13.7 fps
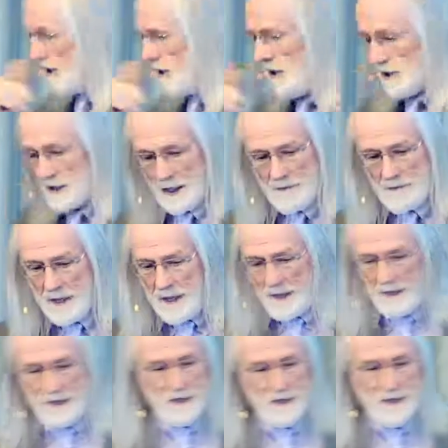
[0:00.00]
Some
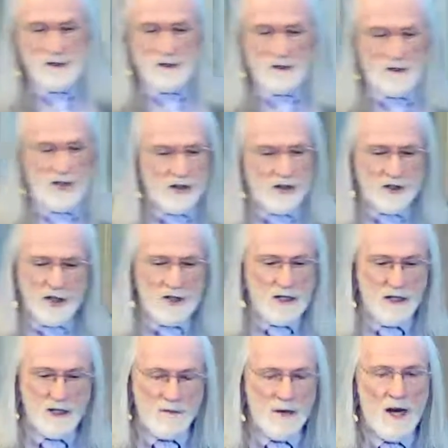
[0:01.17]
politicians are now talking
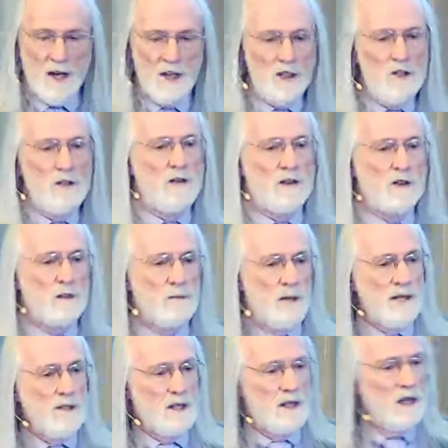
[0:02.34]
about a universal
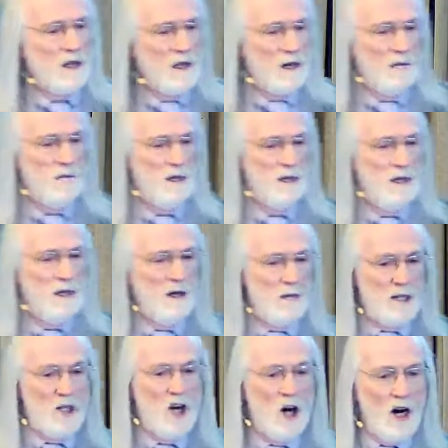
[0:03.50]
basic income
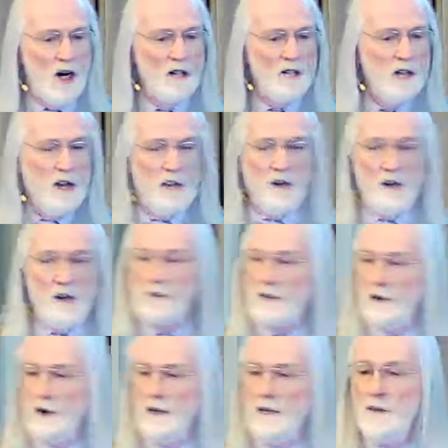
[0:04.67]
because there is
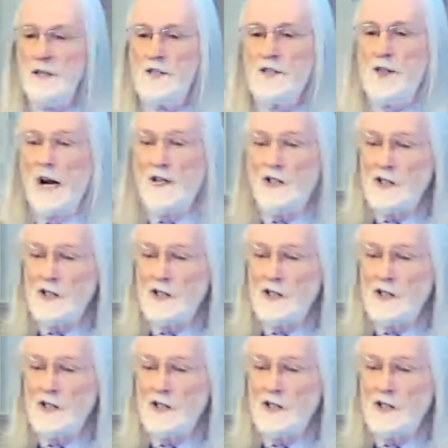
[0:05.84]
going to be such